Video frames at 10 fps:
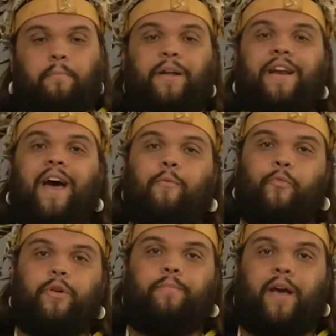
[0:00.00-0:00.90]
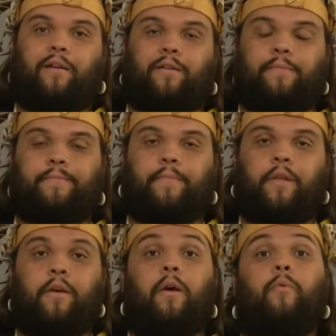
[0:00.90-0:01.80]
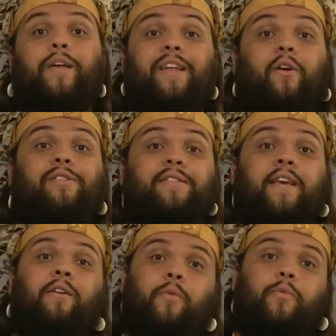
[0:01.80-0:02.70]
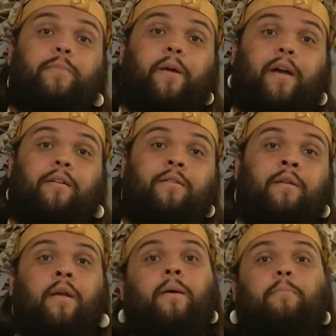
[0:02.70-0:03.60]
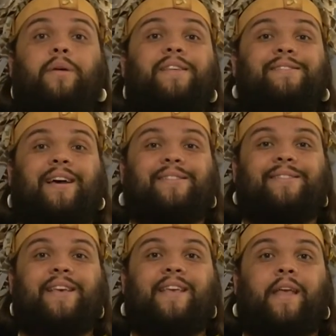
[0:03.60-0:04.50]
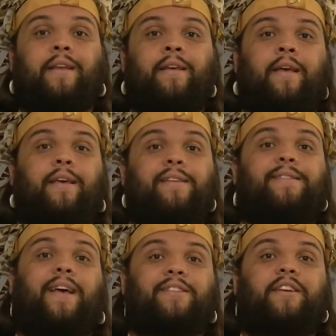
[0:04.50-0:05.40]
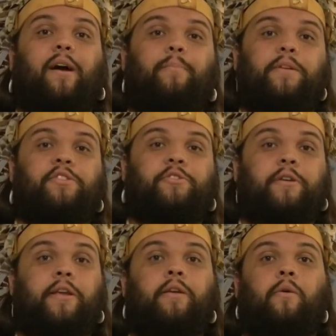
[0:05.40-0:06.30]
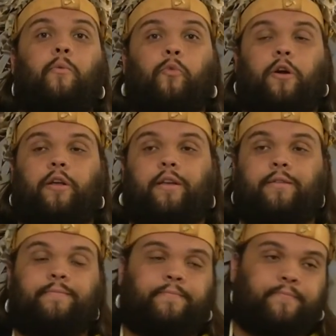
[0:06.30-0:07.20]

But not woodpecker. We can always hear a woodpecker, but he's not singing. He's actually up in his tree working.